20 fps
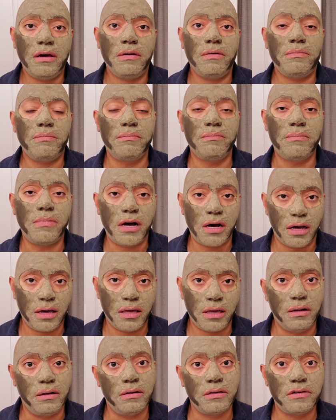
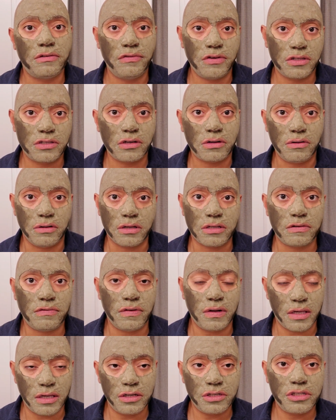mild physical
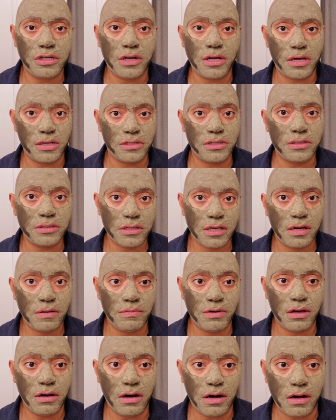exfoliation as it's
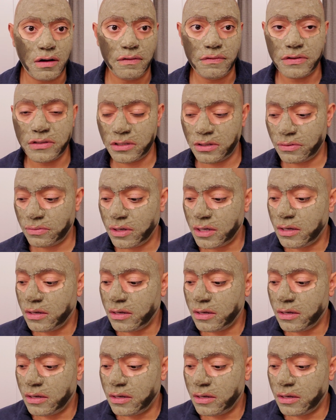coming off. So